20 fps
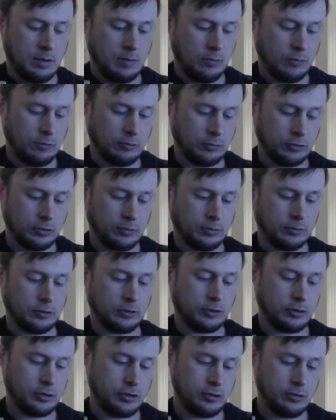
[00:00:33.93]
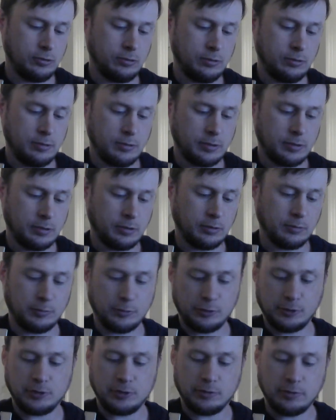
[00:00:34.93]
Not sure what to choose, so
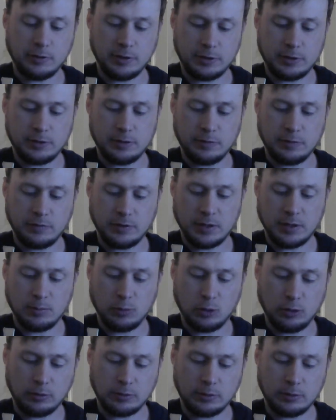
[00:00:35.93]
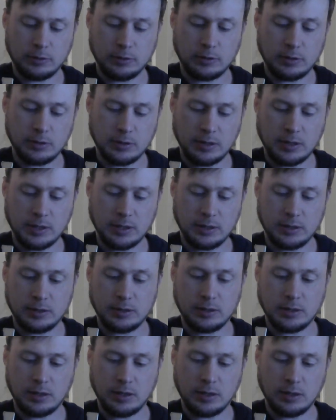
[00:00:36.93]
much great stuff in the box.
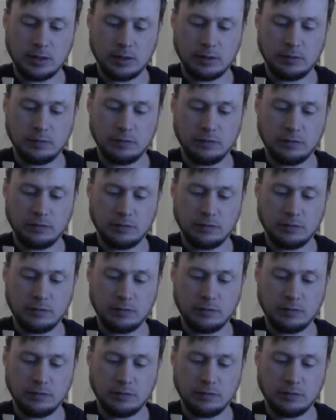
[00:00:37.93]
Let's have...